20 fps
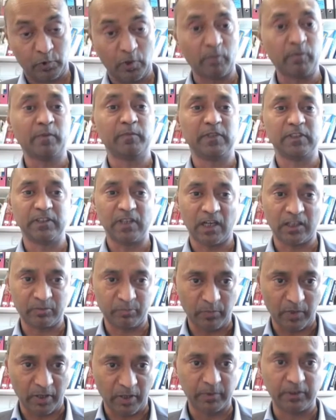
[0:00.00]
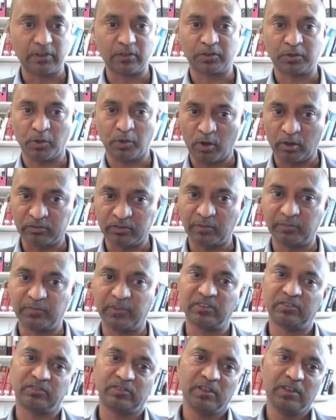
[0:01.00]
probably that may be the cause
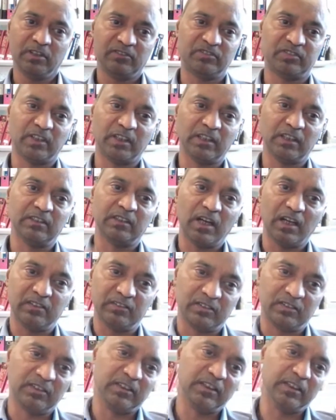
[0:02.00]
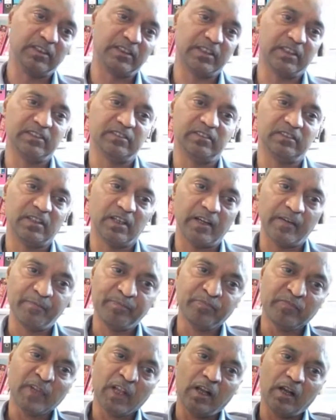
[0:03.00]
of this sudden rise in increase in the